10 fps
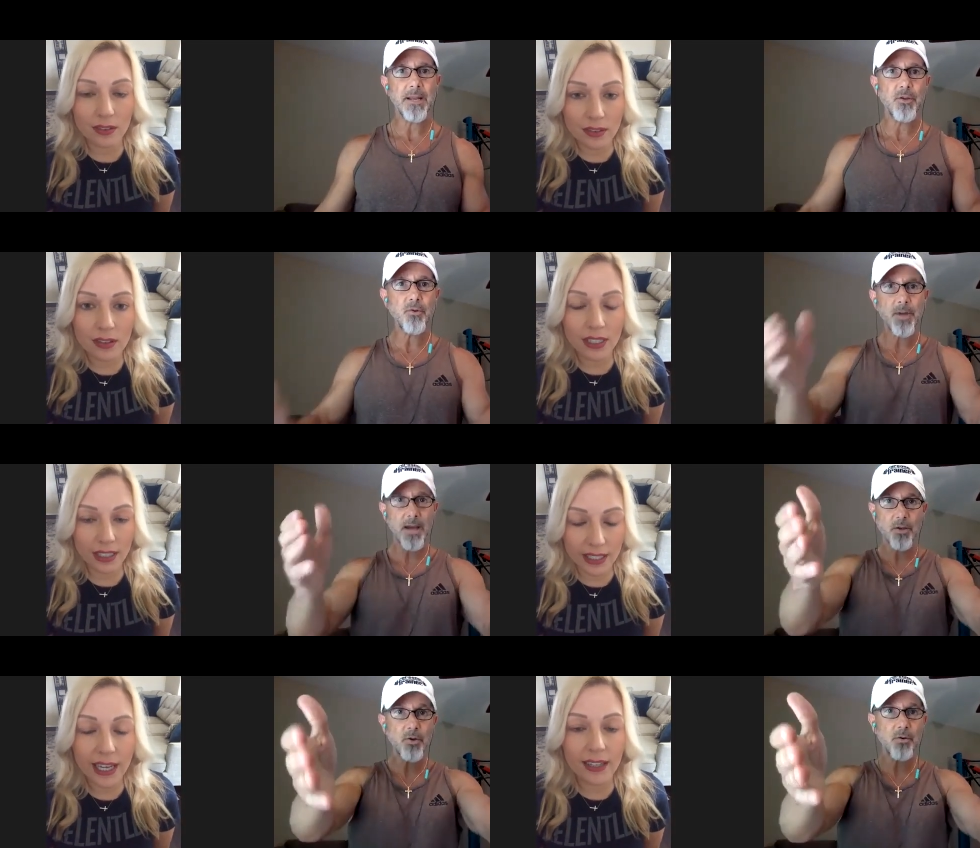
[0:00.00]
Speaker 1: And you get
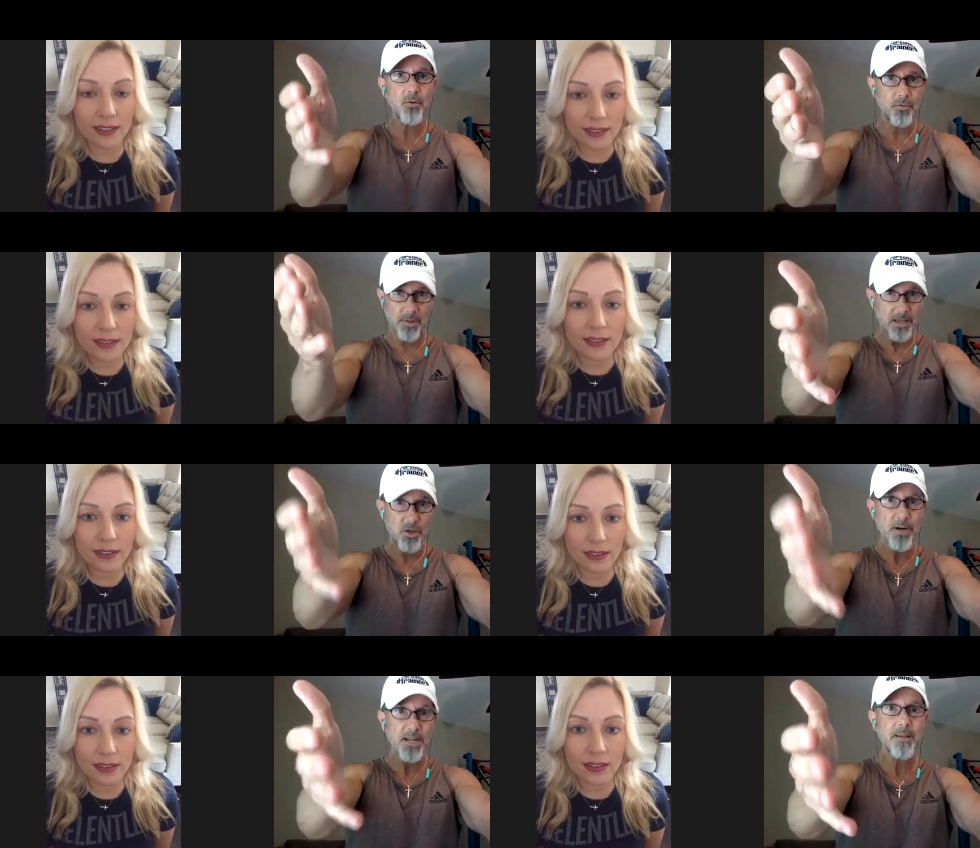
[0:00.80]
you like
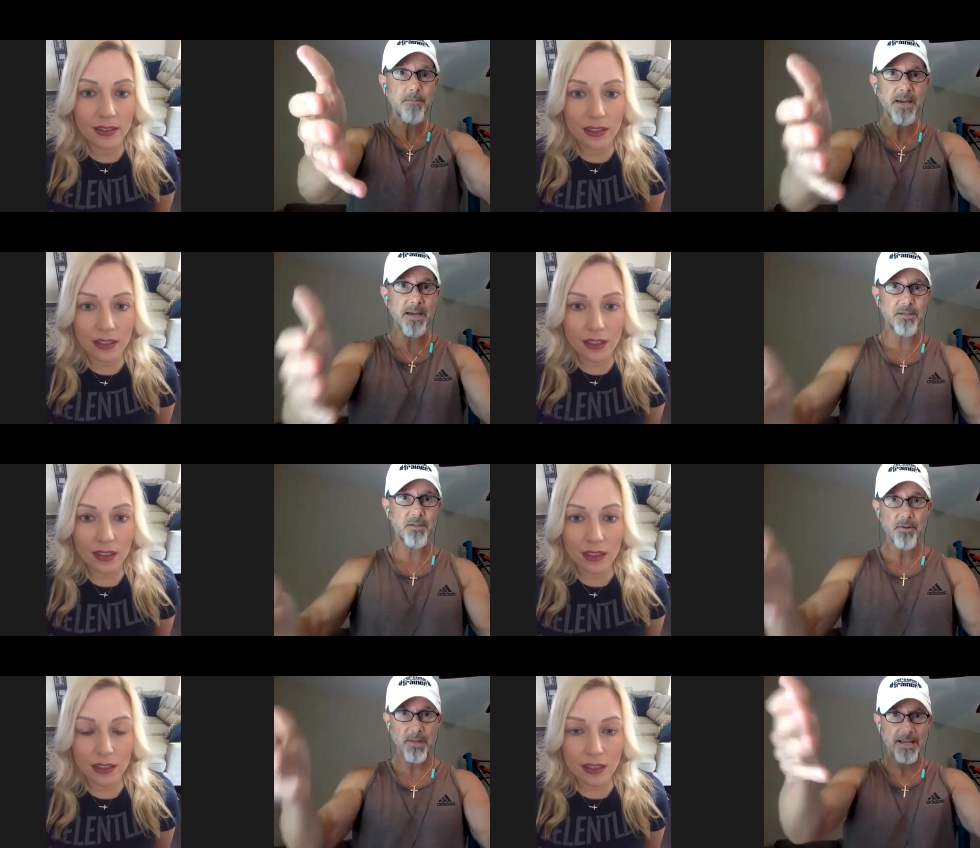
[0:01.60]
you're in the mix.
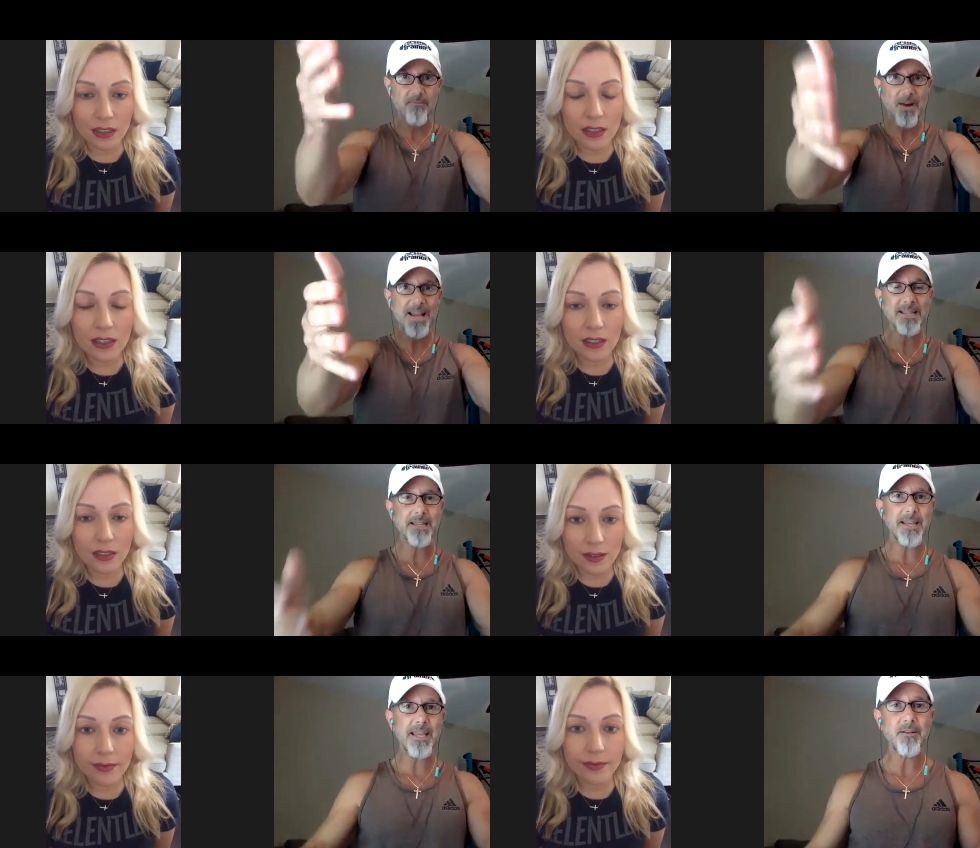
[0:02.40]
You're like right in
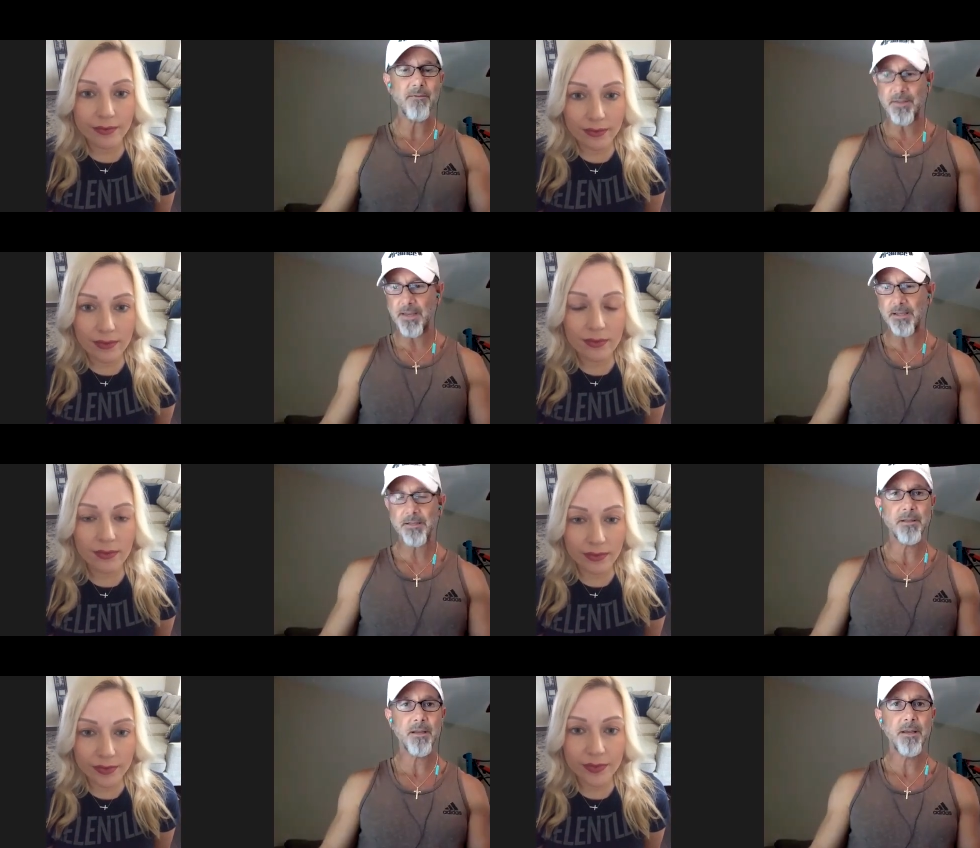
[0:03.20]
the heat of things.